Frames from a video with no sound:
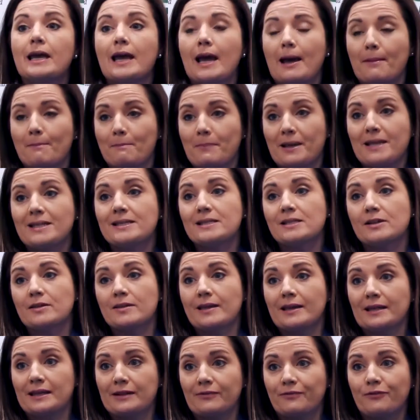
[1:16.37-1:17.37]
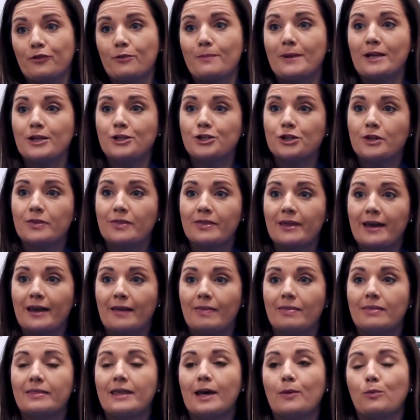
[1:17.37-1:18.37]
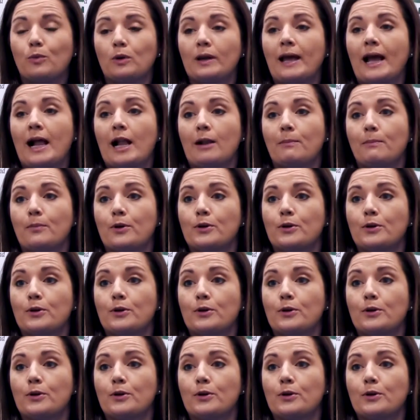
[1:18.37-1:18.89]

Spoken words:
And based on that information, then that will help